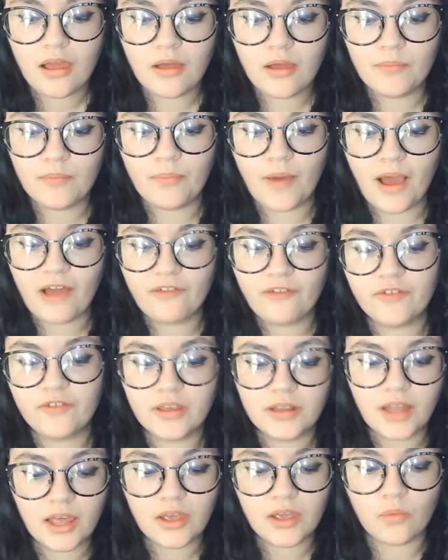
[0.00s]
but I feel
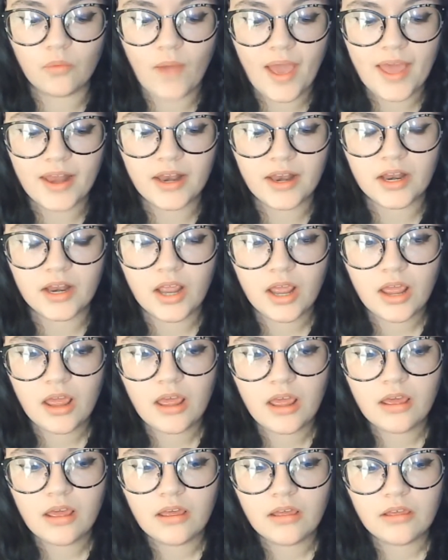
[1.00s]
like when
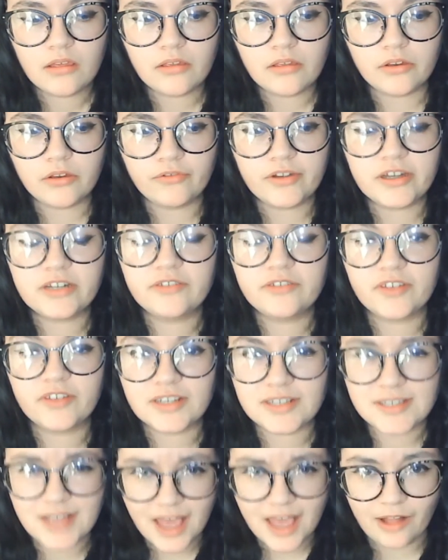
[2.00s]
you read for
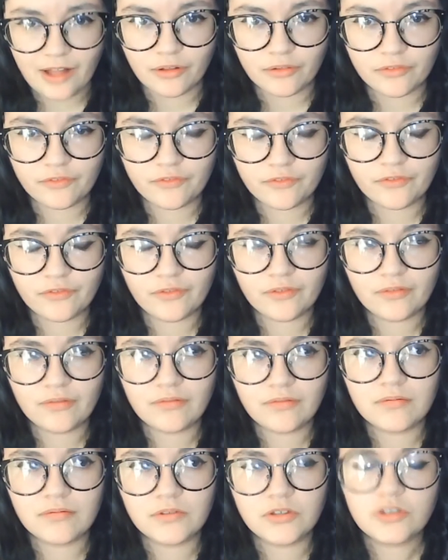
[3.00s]
yourself,
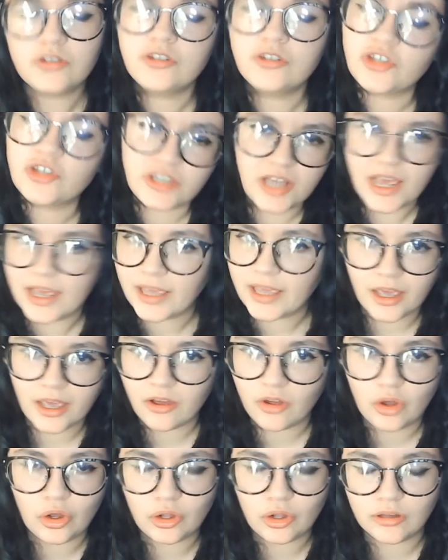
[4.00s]
you just take it a
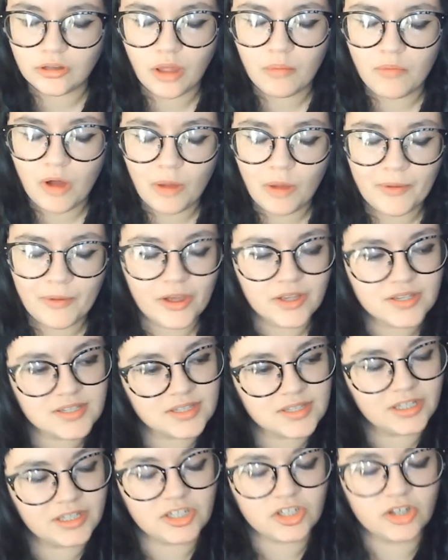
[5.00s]
whole lot more
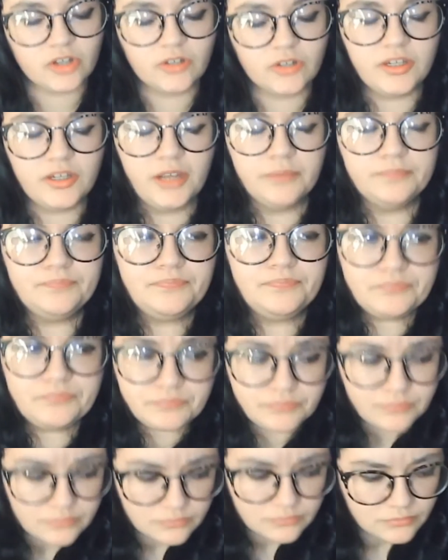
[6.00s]
personally, don't you?
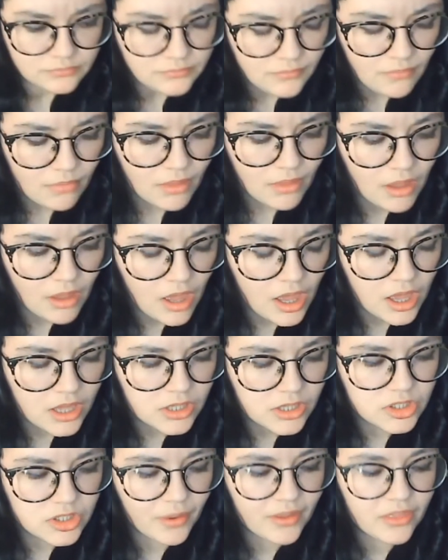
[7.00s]

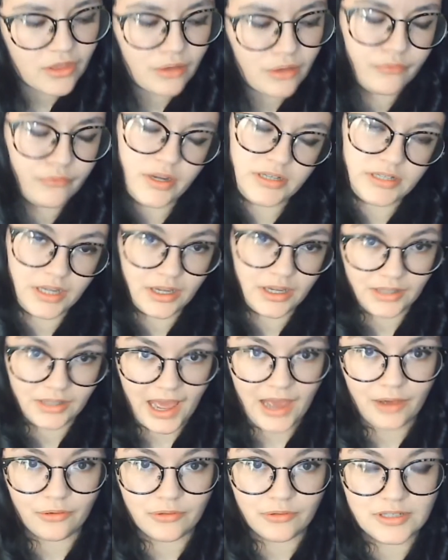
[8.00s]
So I think reading
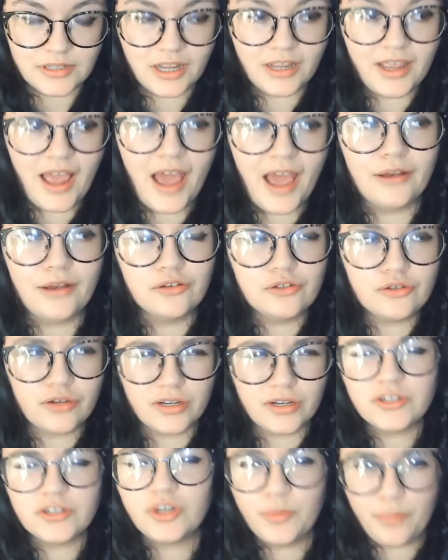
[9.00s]
aloud kind of
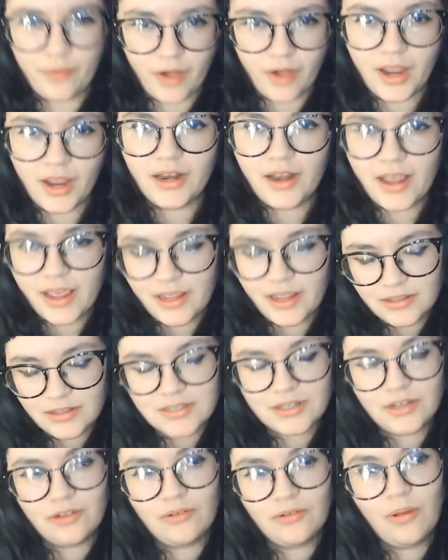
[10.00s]
tricks your brain
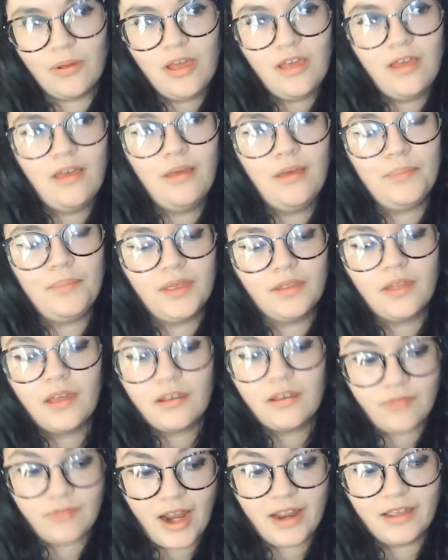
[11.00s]
into being like,
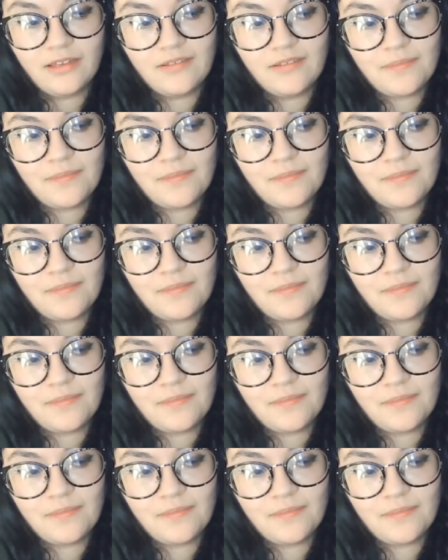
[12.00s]
right,